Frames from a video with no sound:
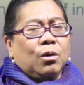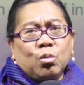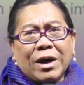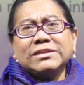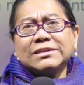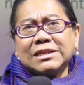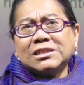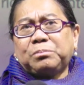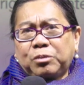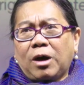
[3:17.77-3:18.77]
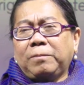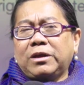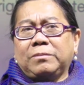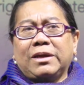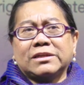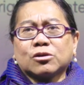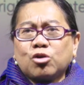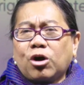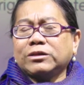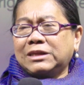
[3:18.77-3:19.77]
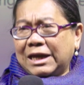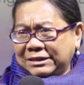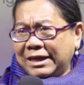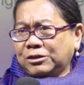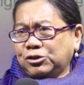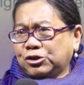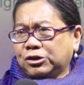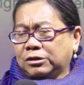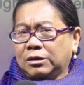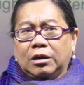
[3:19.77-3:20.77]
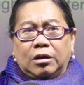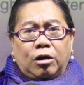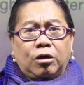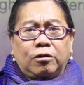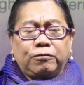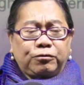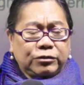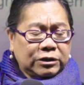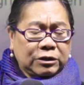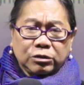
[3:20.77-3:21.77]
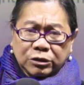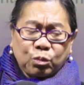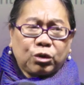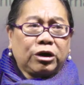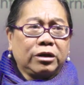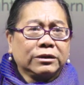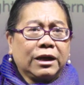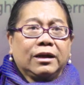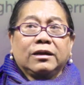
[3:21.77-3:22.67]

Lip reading: Once this problem has caught the attention of the world,